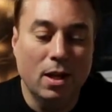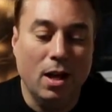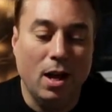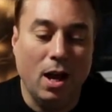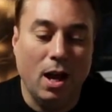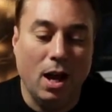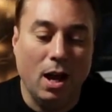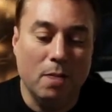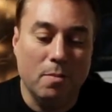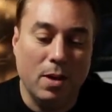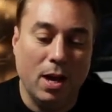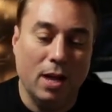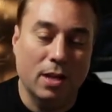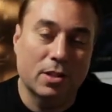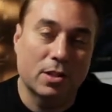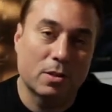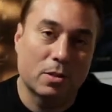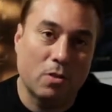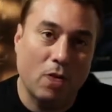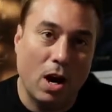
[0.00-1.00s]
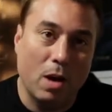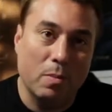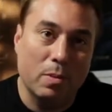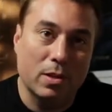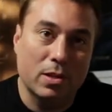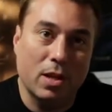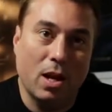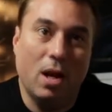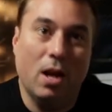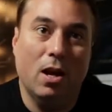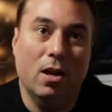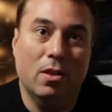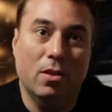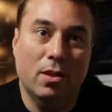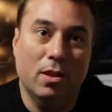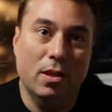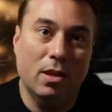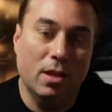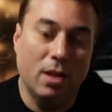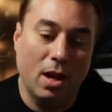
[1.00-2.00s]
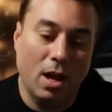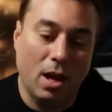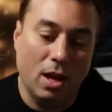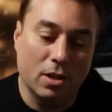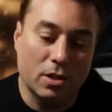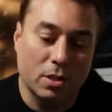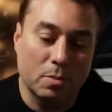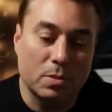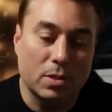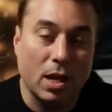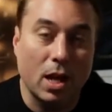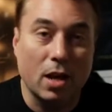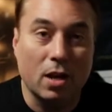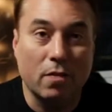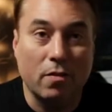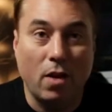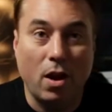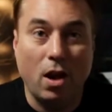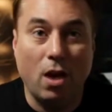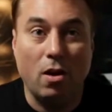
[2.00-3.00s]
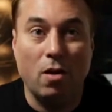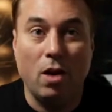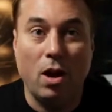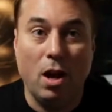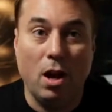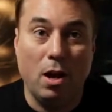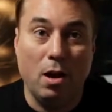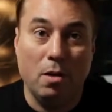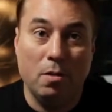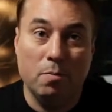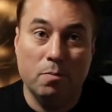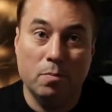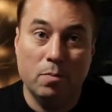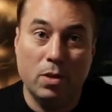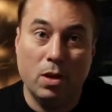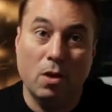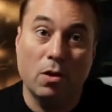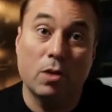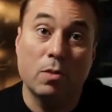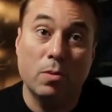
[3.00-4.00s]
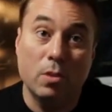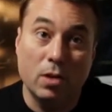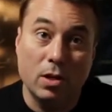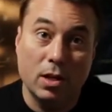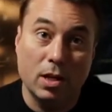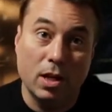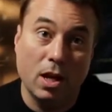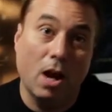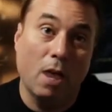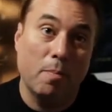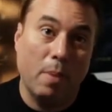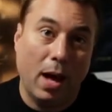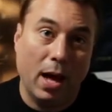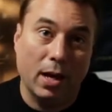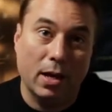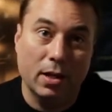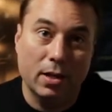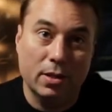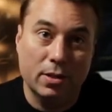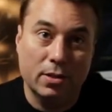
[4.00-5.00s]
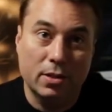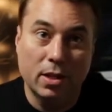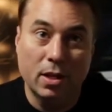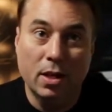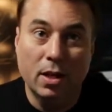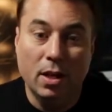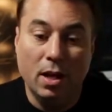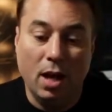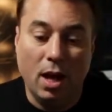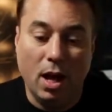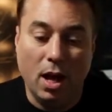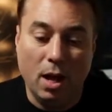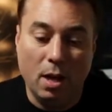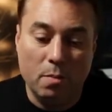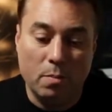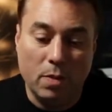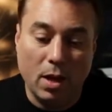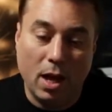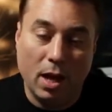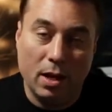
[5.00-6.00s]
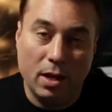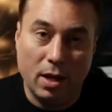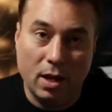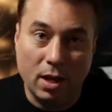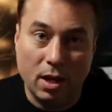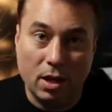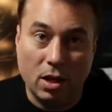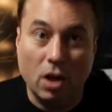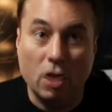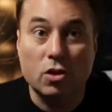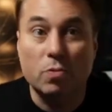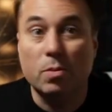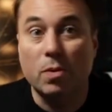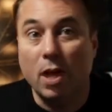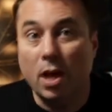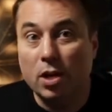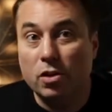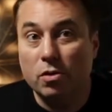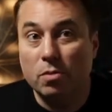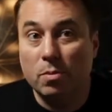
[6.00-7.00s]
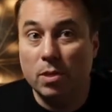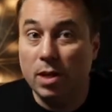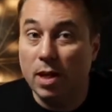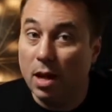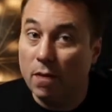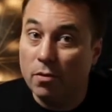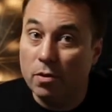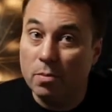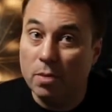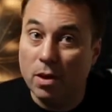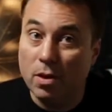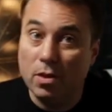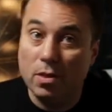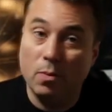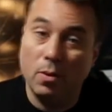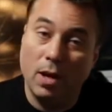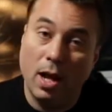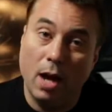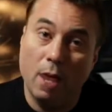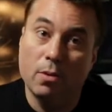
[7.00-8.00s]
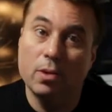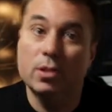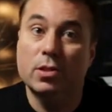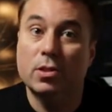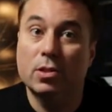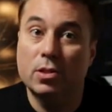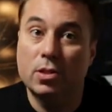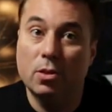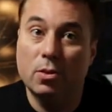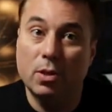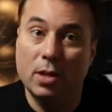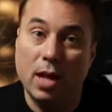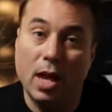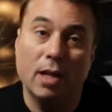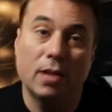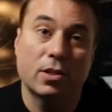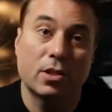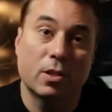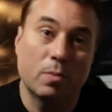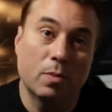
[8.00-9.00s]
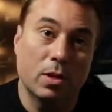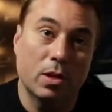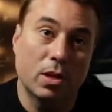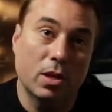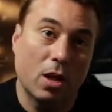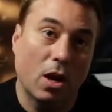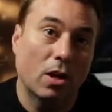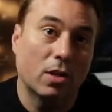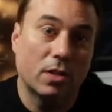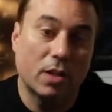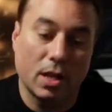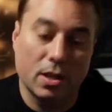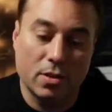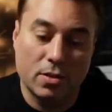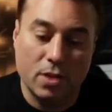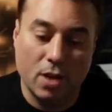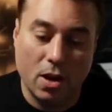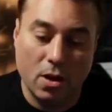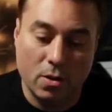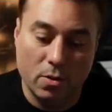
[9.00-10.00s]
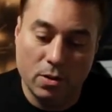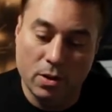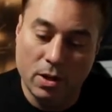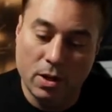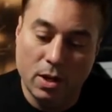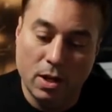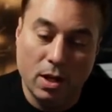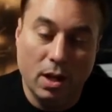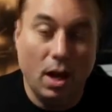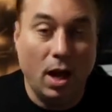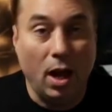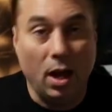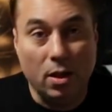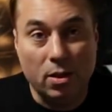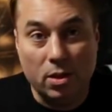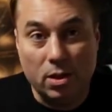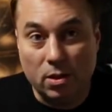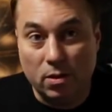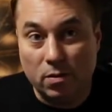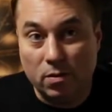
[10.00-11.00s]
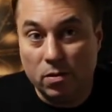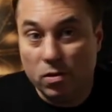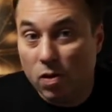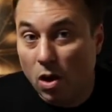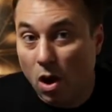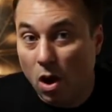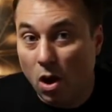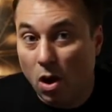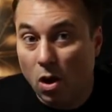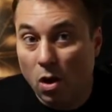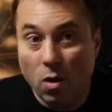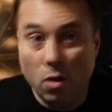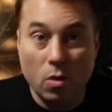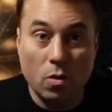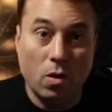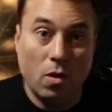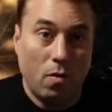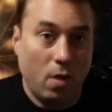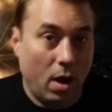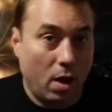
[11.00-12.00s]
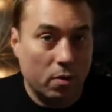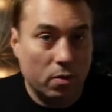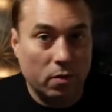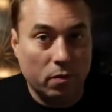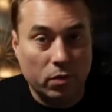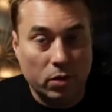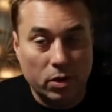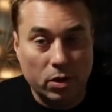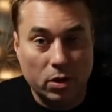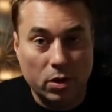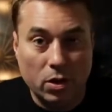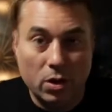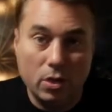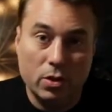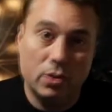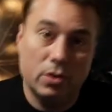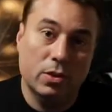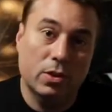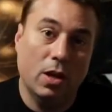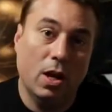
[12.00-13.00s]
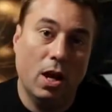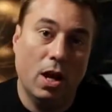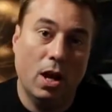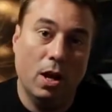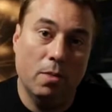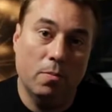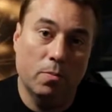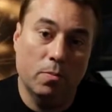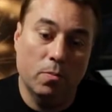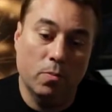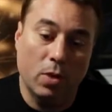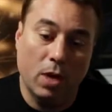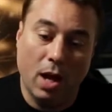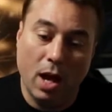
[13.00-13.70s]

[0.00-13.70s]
And subscribers are the subset of our community, our backers, that contribute extra money every month to allow us to do enhanced community content. So this show, Around the Verse, we